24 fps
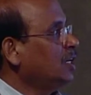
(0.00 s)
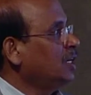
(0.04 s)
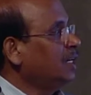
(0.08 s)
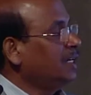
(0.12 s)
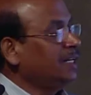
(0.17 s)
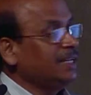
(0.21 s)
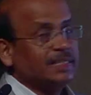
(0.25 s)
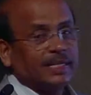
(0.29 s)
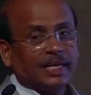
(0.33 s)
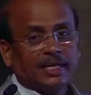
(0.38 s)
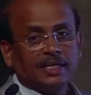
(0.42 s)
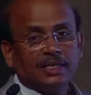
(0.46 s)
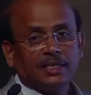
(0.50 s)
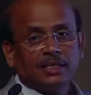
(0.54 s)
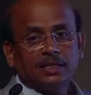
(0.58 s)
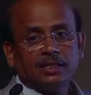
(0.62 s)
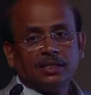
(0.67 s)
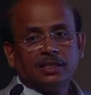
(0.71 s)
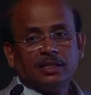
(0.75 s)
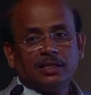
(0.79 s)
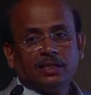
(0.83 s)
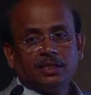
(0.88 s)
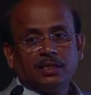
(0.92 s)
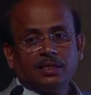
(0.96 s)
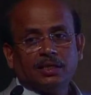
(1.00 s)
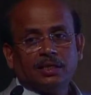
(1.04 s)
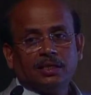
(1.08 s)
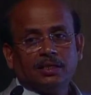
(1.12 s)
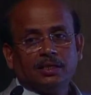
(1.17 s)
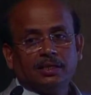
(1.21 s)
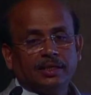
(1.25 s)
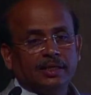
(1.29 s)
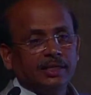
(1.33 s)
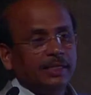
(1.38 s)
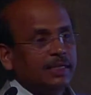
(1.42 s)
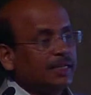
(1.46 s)
design
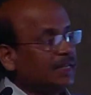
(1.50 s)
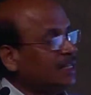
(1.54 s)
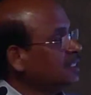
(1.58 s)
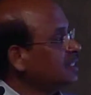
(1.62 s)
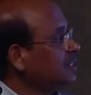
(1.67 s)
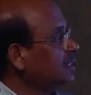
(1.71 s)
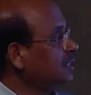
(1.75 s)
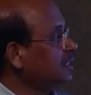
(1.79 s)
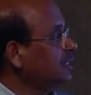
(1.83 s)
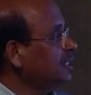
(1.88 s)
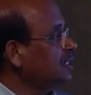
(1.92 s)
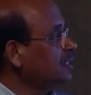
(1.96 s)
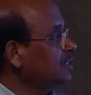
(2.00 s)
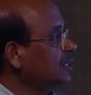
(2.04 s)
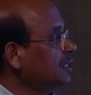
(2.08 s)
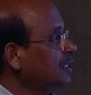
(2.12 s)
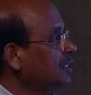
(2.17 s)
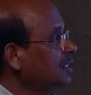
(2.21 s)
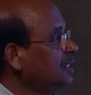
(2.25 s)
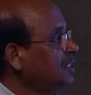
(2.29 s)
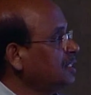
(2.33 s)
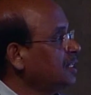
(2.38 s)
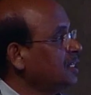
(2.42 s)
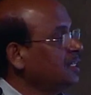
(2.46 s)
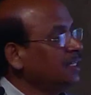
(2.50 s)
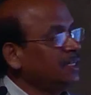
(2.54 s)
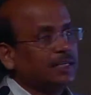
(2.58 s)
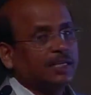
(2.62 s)
details. These are the design